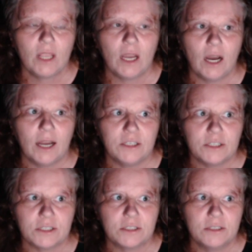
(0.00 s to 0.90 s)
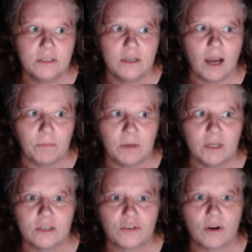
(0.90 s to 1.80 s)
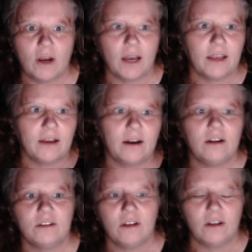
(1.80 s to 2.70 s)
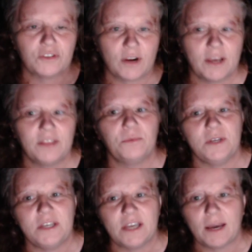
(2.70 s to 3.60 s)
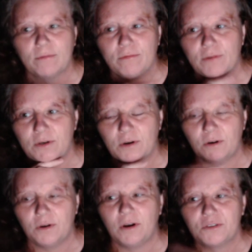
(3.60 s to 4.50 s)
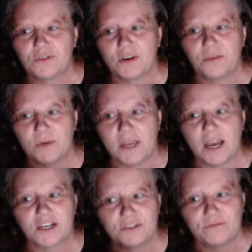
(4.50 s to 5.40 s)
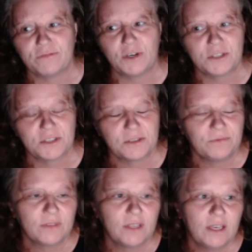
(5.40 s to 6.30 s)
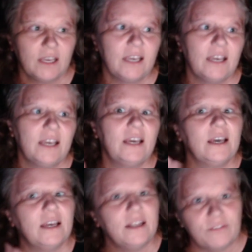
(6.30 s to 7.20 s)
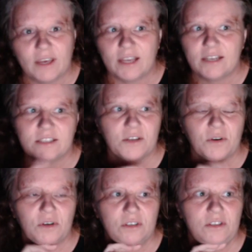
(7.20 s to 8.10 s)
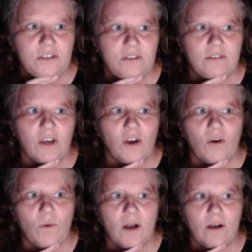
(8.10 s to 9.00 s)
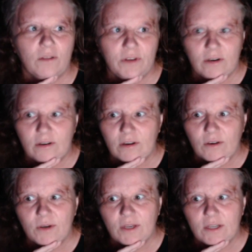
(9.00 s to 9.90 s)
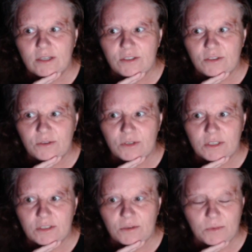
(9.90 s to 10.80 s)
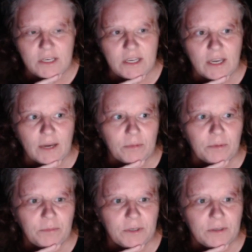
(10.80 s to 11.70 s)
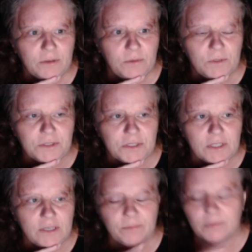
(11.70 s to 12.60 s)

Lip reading: I'm gonna try. I'll try the recap or I'll try the reaction first. And if that doesn't go well, then I'll go ahead and do just a recap. But we'll see.